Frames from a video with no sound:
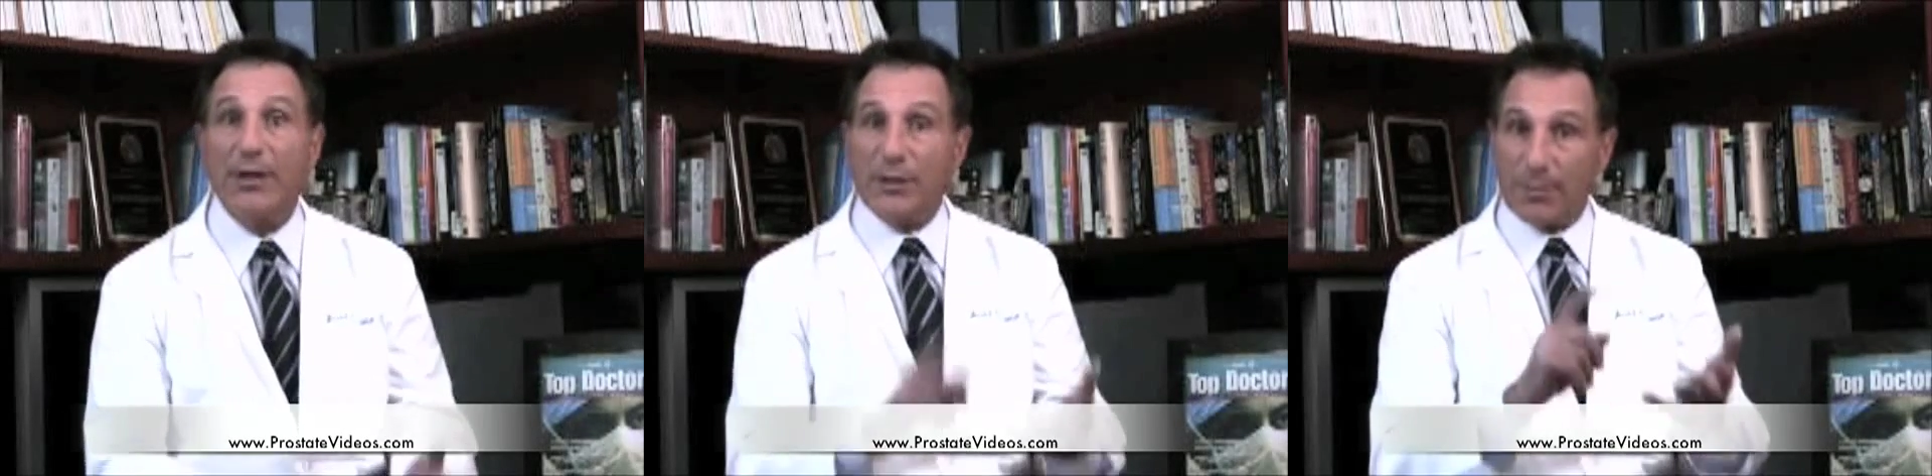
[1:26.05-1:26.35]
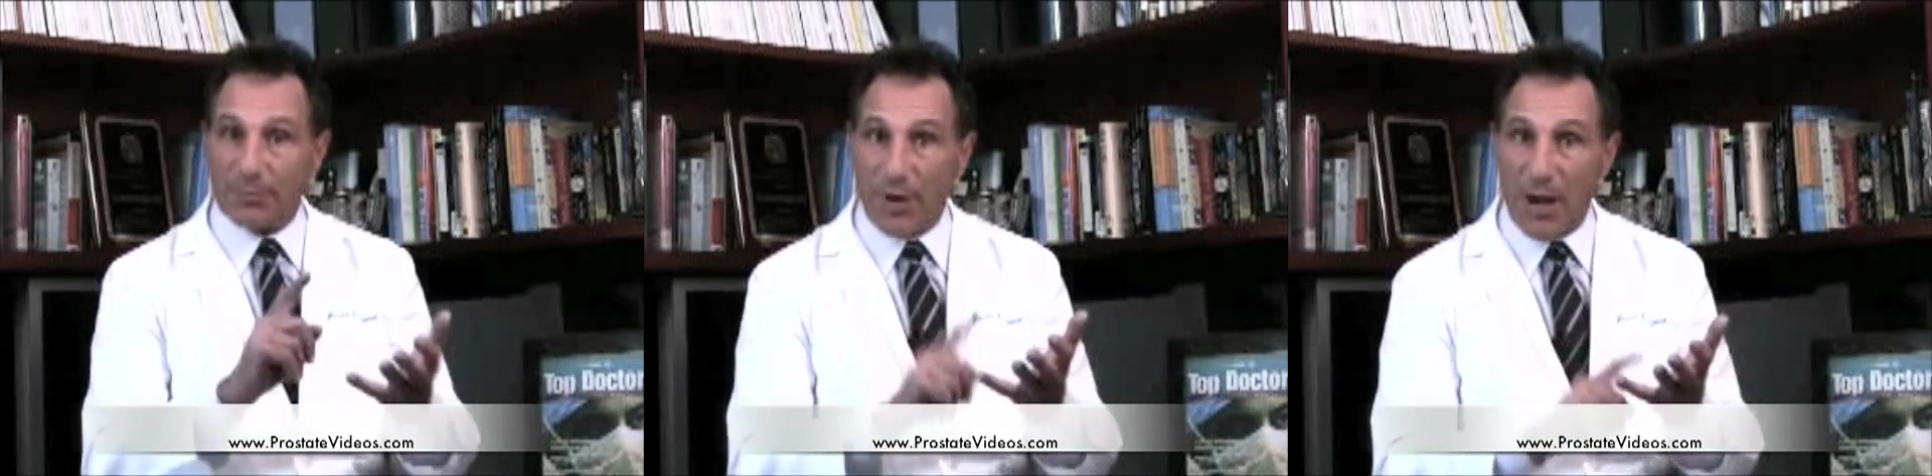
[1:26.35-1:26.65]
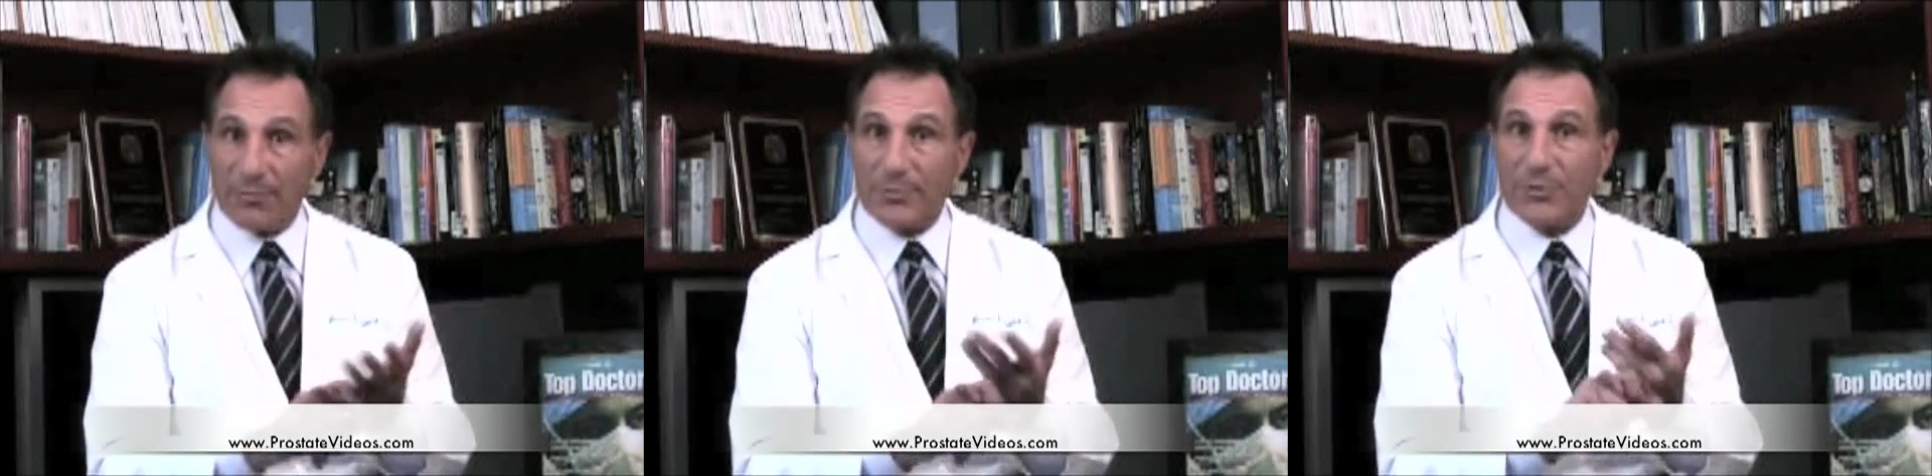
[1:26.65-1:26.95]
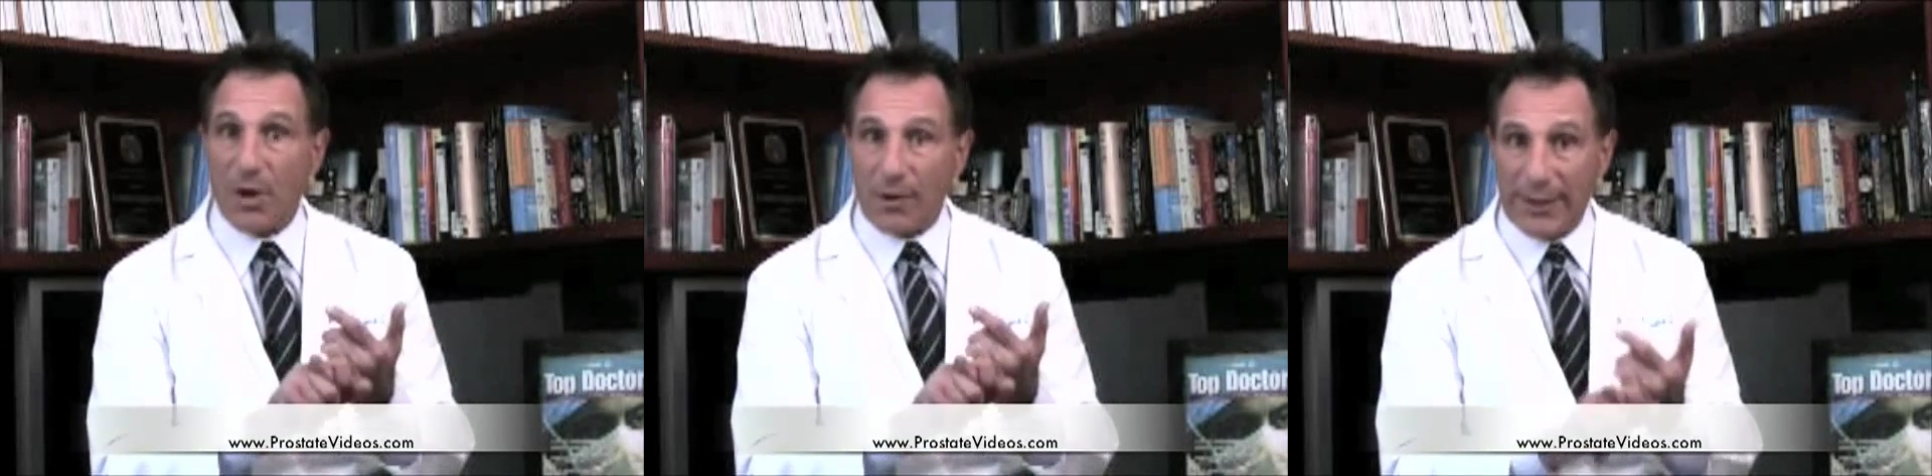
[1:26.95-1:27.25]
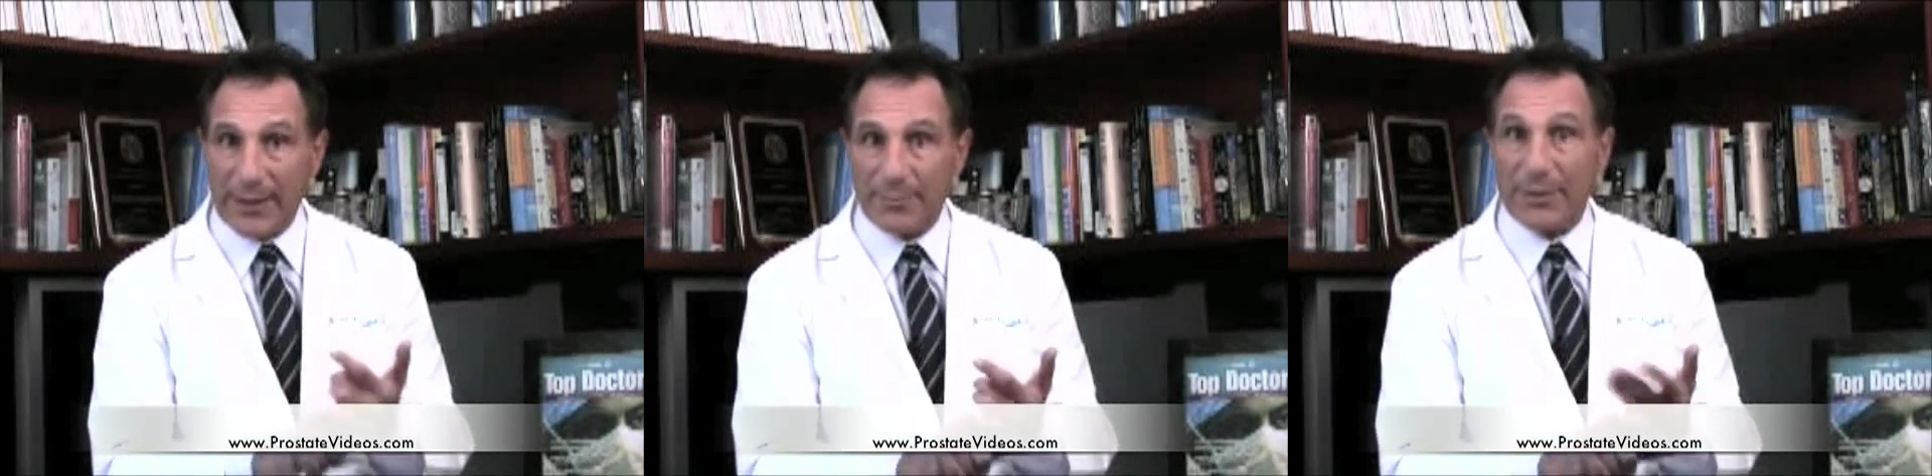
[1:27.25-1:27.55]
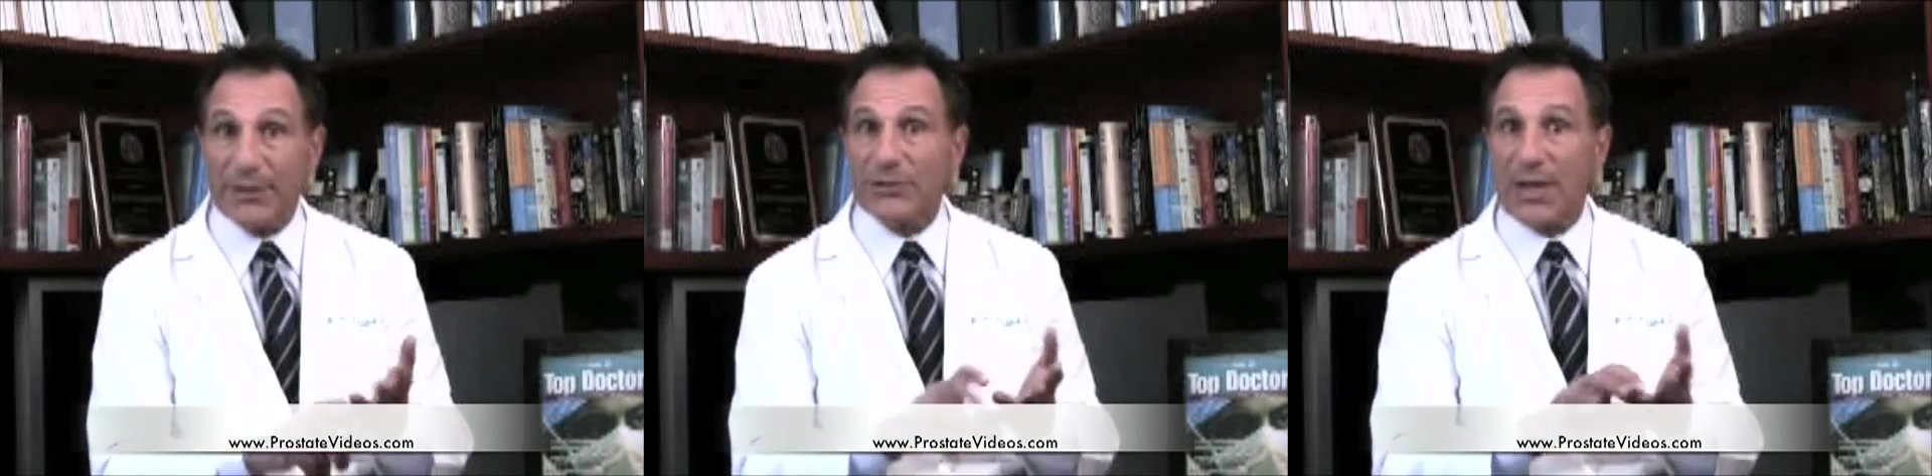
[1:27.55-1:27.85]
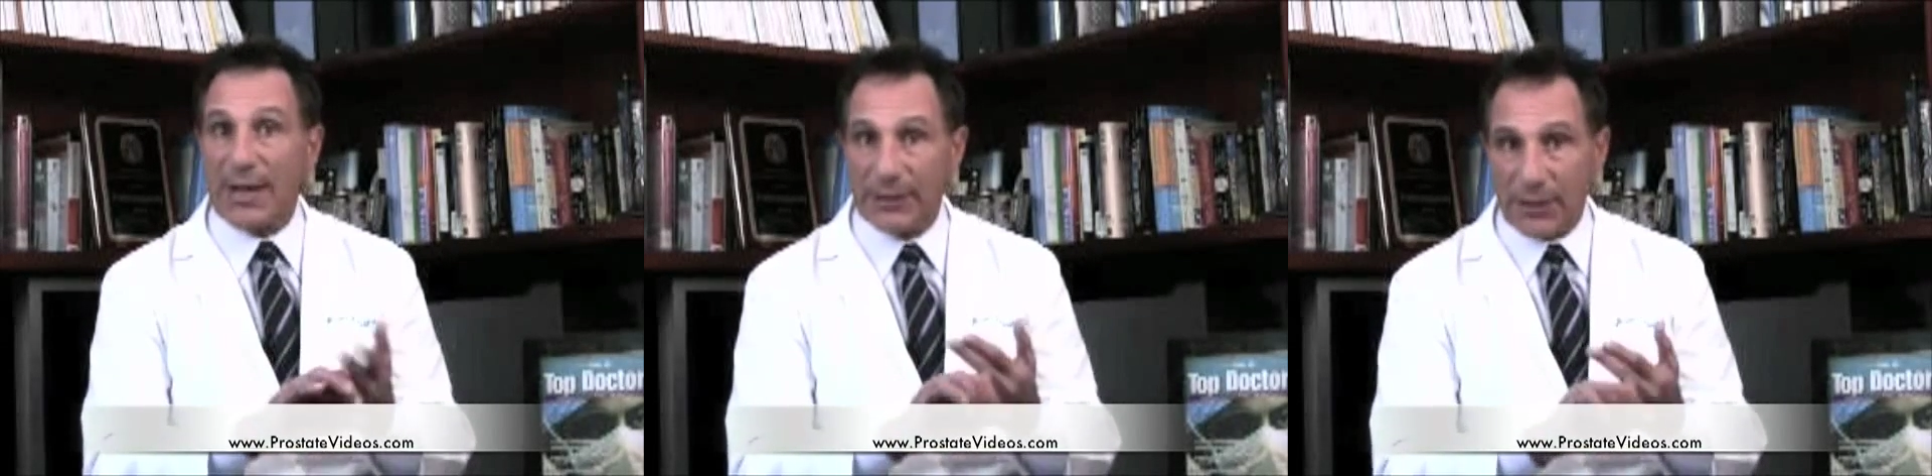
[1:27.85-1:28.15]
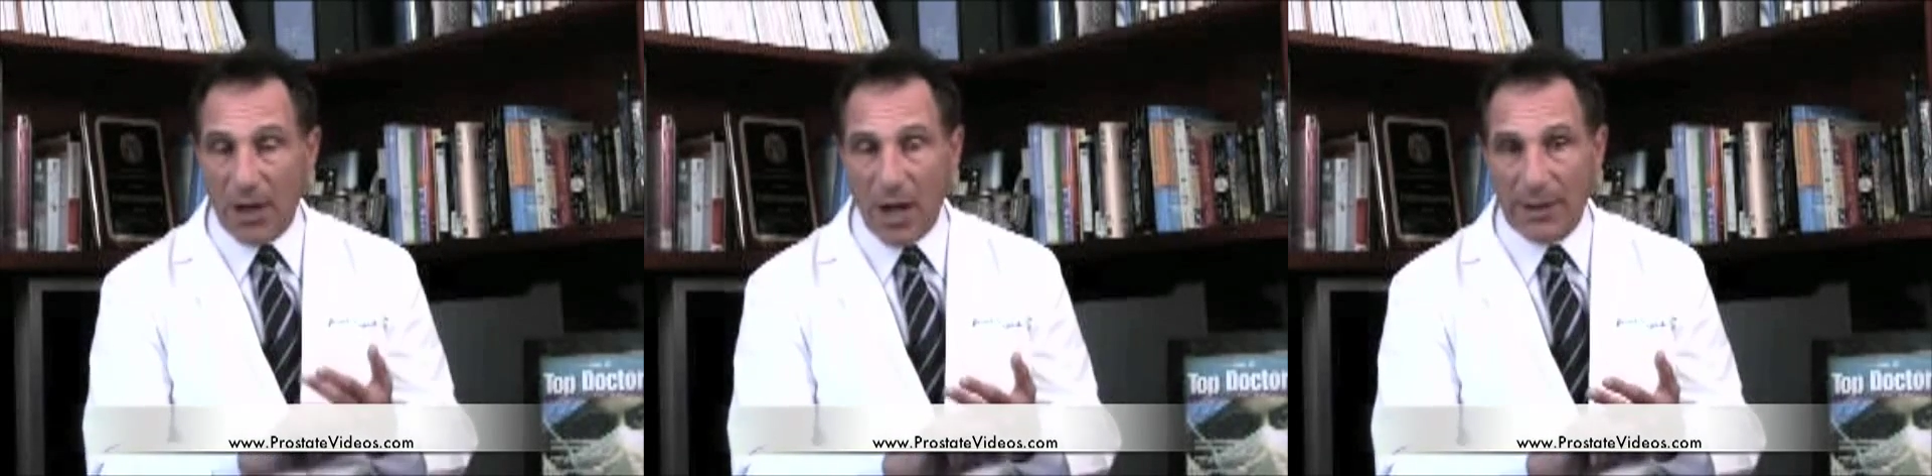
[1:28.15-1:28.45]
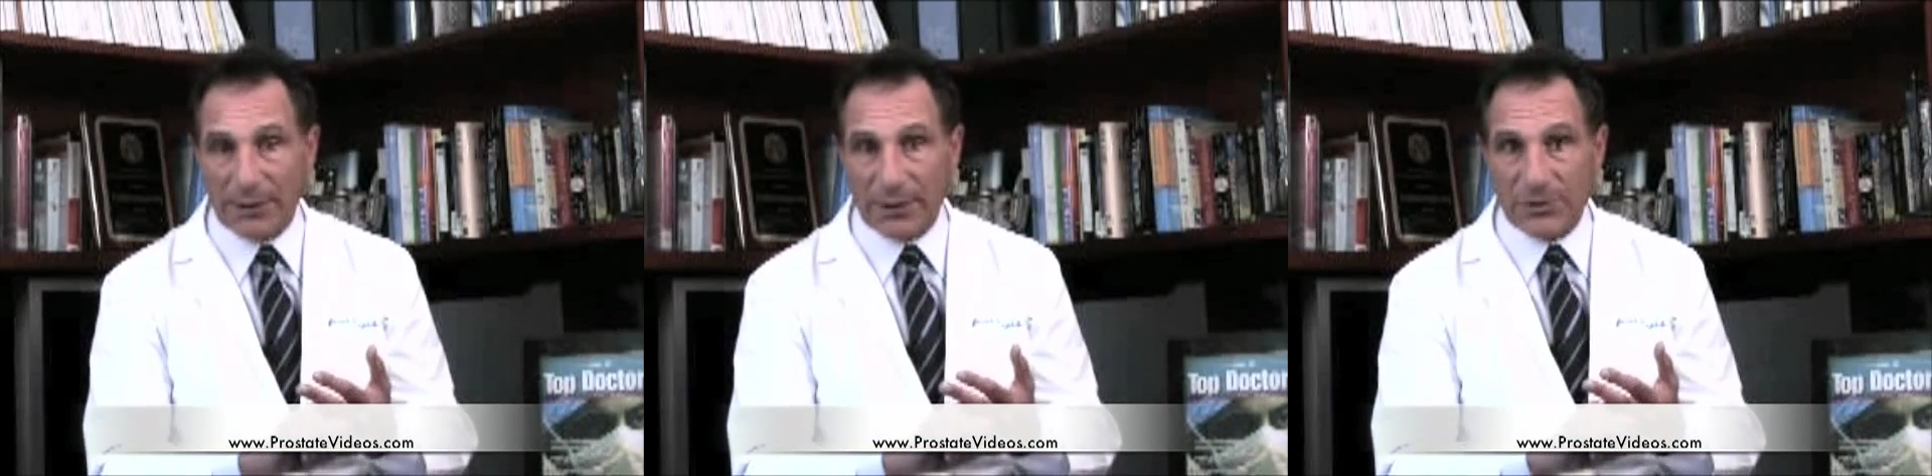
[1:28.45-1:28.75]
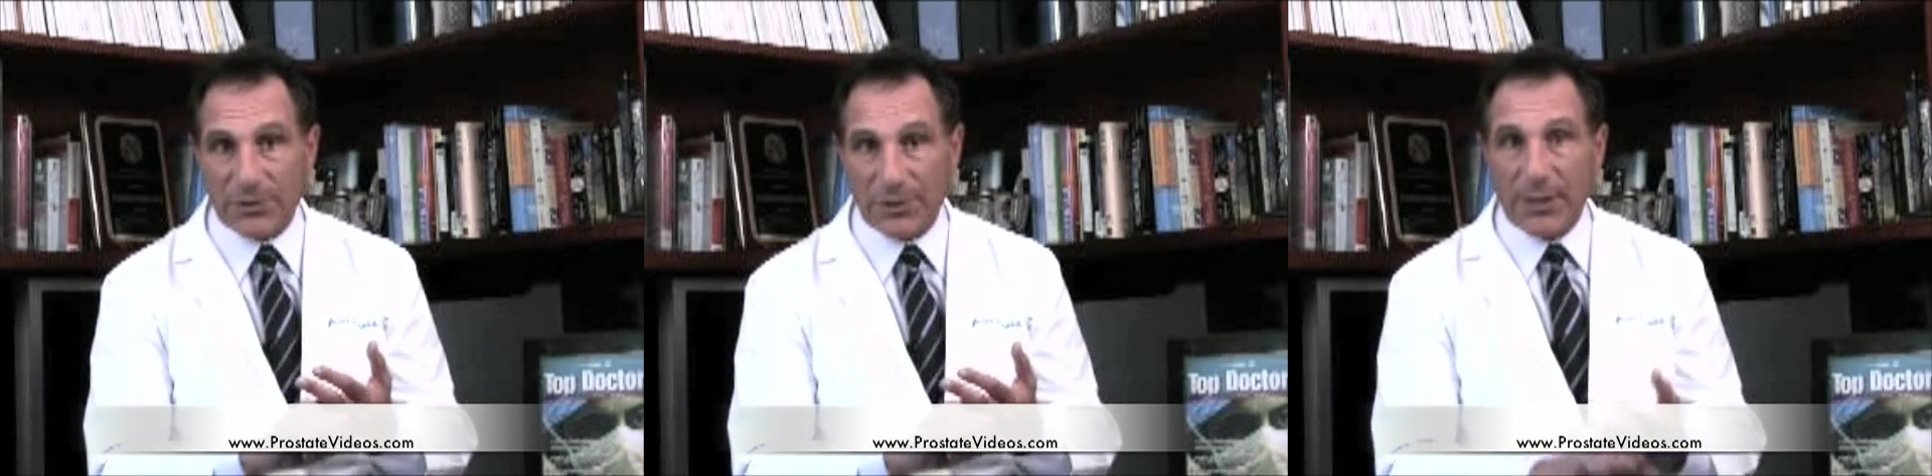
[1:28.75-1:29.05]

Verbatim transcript: The problems are impotence and incontinence.